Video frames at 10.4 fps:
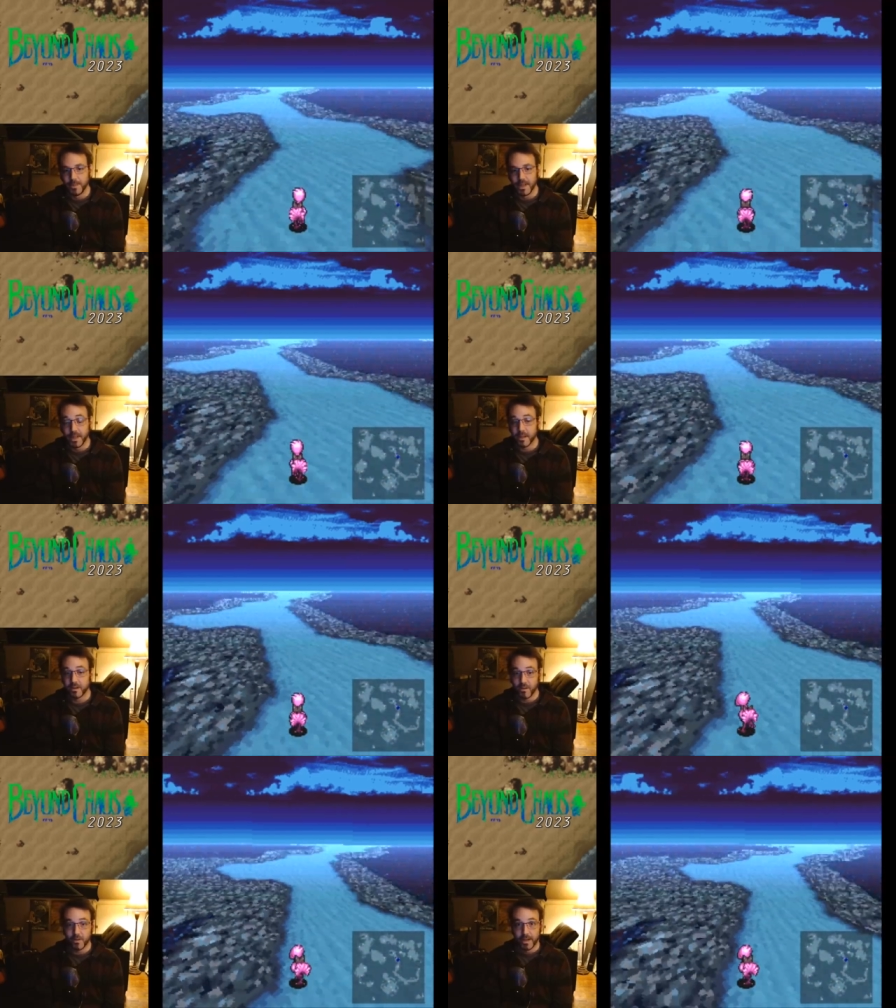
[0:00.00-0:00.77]
They got
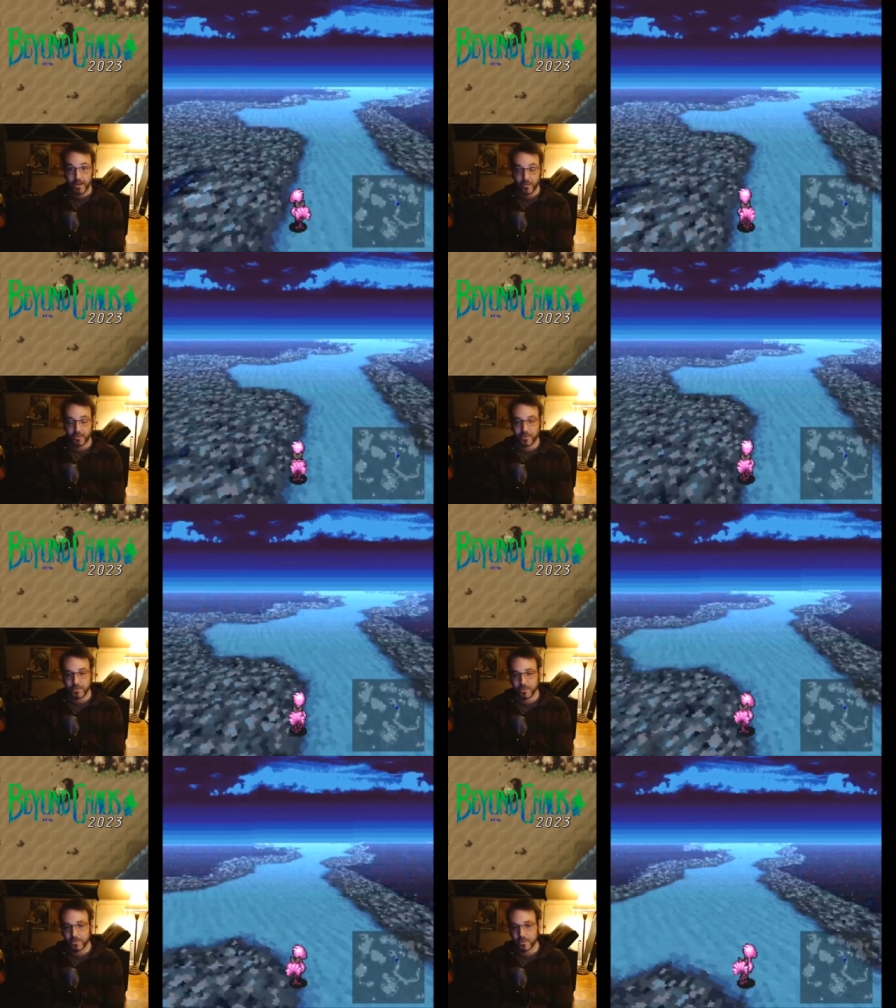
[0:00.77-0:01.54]
it all out,
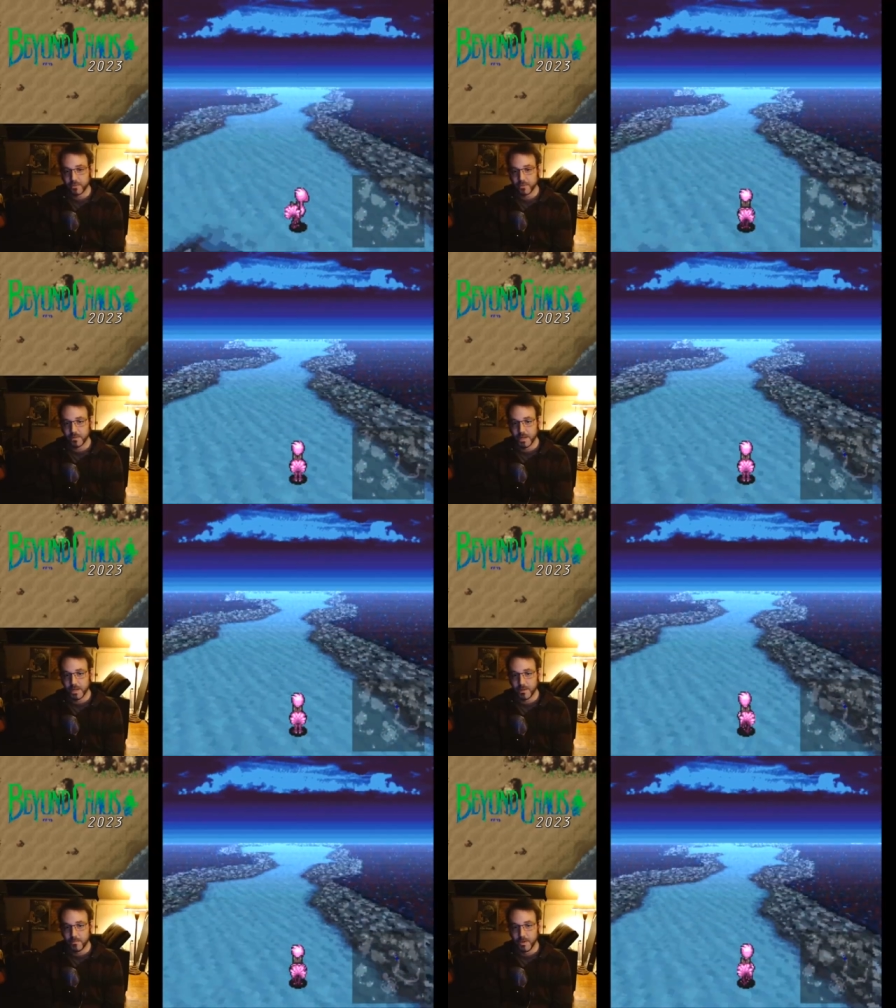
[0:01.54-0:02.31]

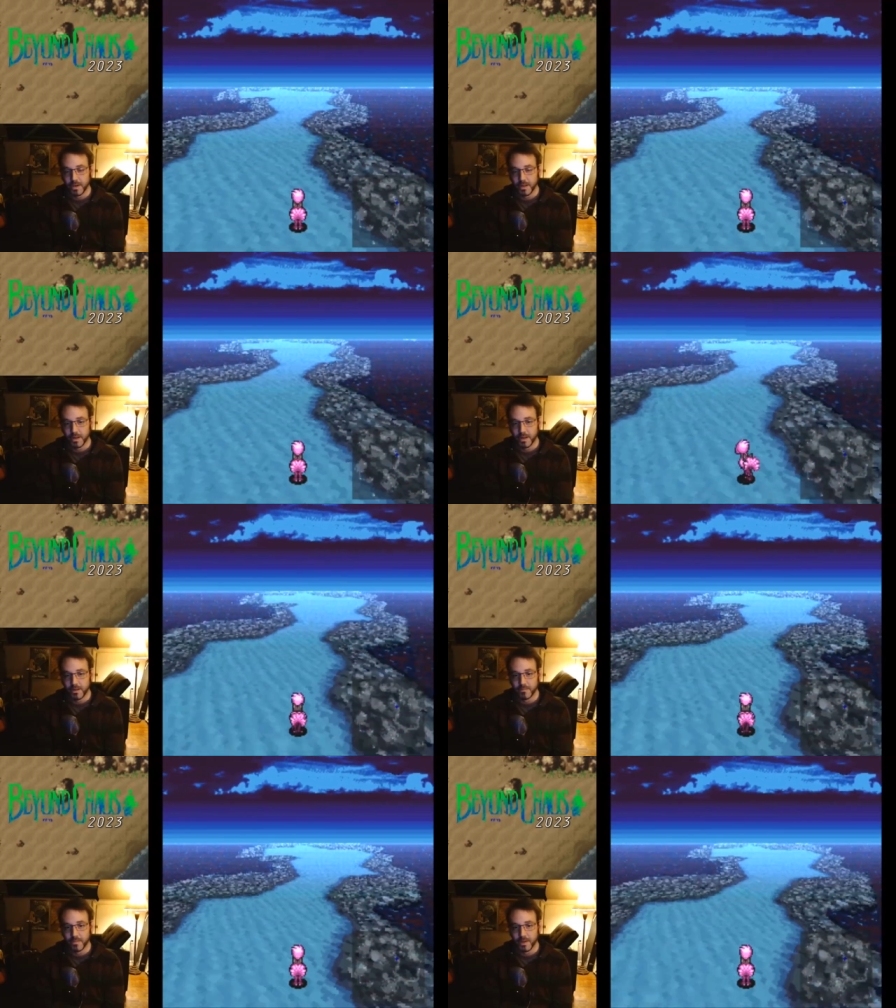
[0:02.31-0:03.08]
but
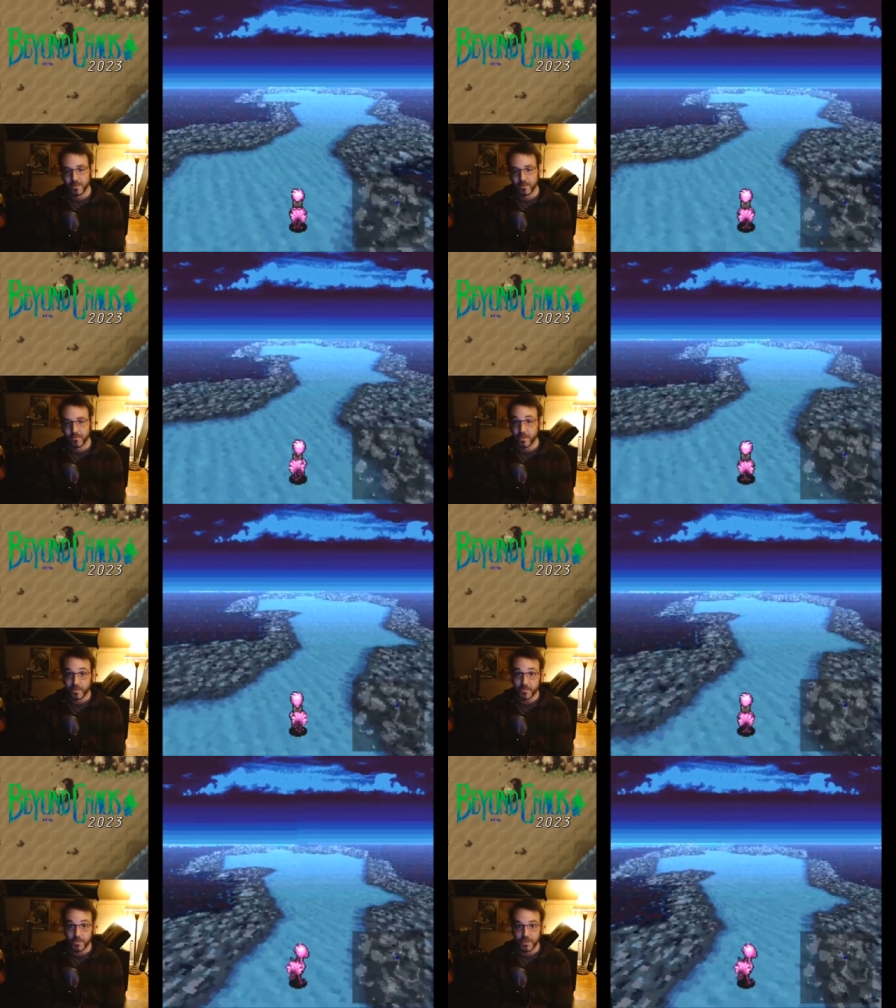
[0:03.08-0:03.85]
you know, there's
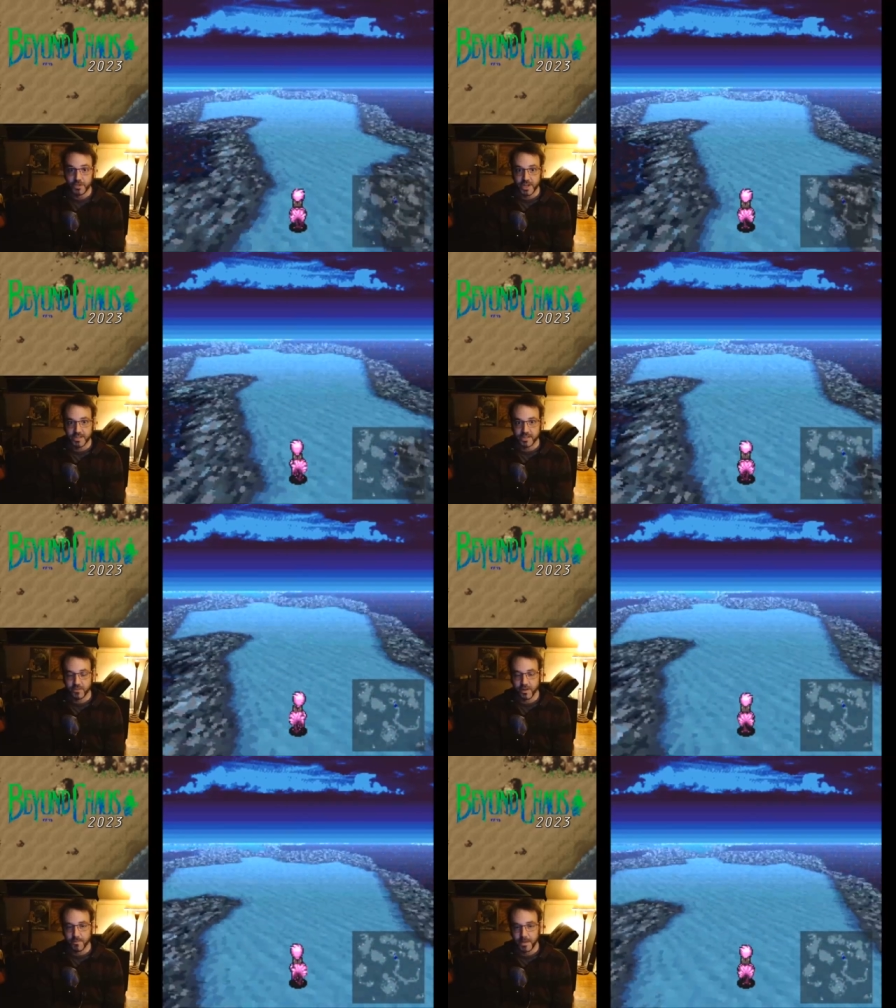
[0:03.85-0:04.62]
50-50 chance
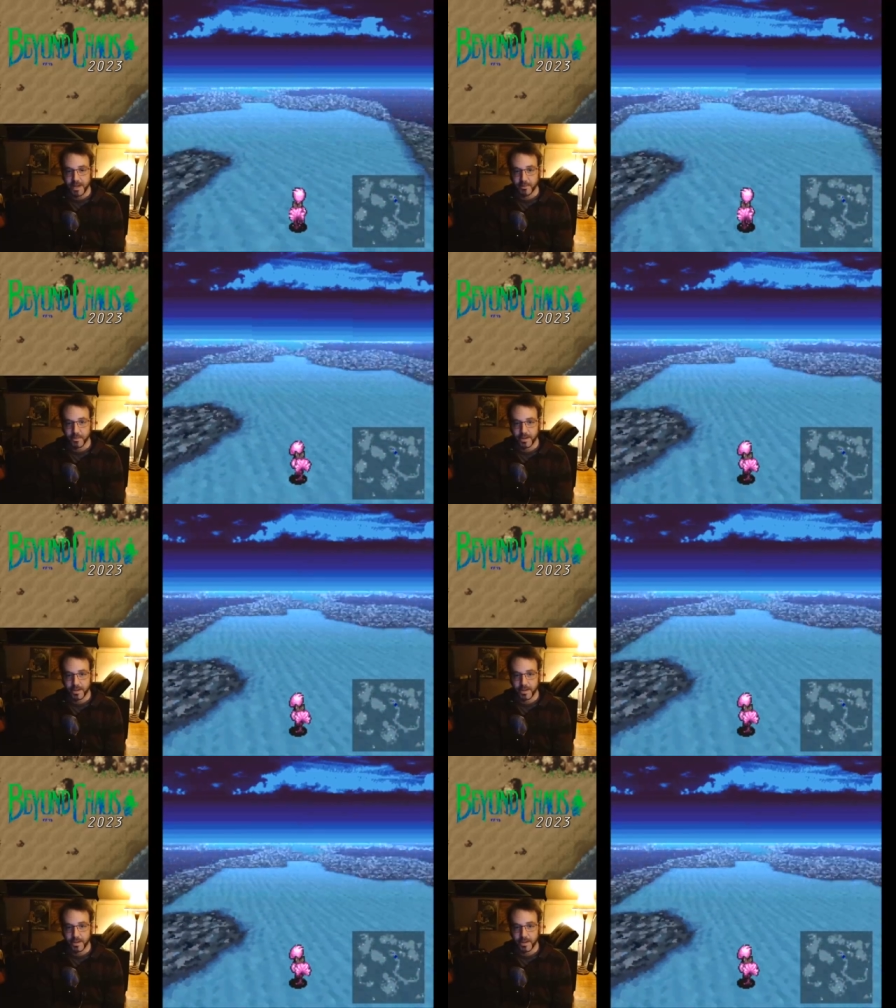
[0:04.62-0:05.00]
it'll come back.